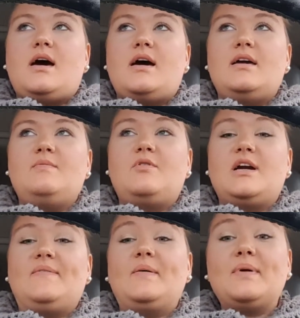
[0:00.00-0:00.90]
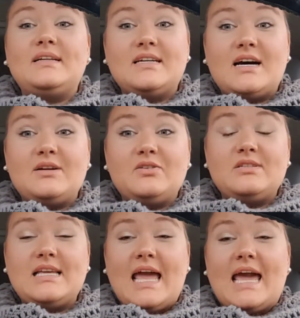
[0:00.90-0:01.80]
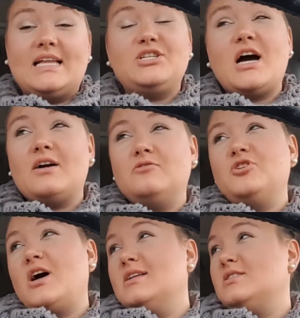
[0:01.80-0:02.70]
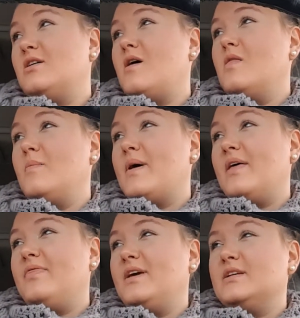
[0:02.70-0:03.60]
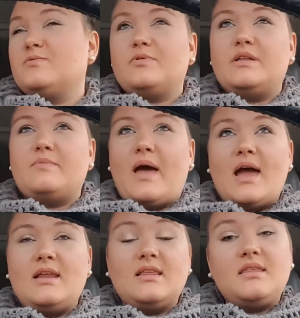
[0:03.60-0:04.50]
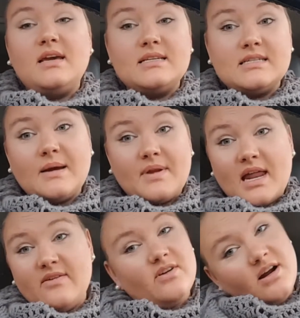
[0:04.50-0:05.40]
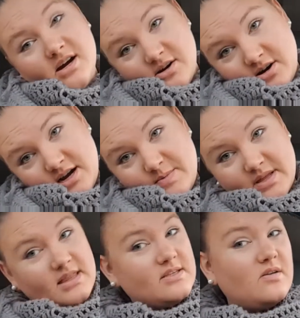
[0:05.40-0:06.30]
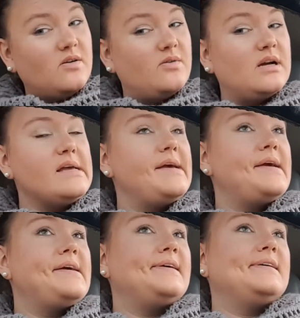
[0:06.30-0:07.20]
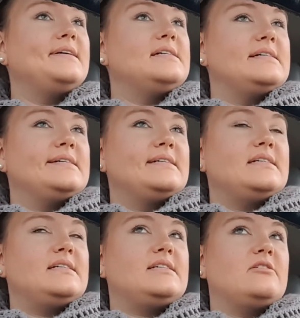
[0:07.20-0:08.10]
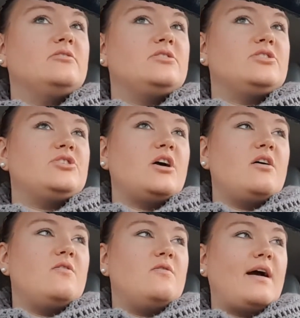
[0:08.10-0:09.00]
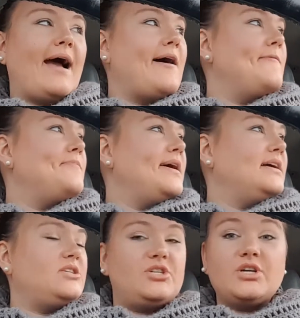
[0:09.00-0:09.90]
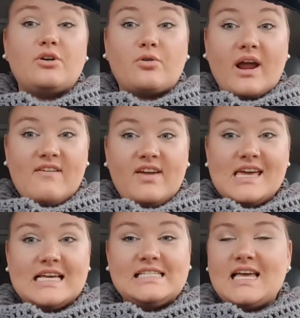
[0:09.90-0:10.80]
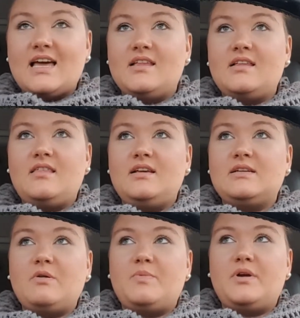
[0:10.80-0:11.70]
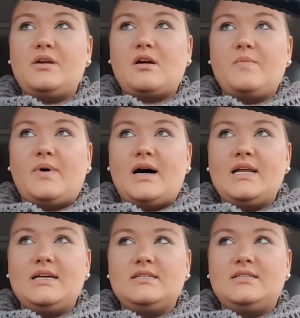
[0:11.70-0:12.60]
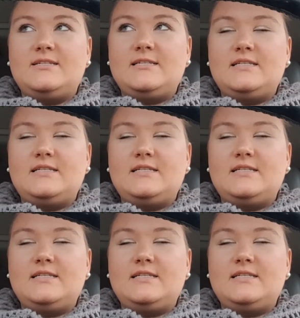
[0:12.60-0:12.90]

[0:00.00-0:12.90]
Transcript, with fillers: I am craving McDonald's and Taco John's and all the bad things really bad. And the thing is, is I'm not even hungry. But so just goes to show how much cravings and things that we put in our bodies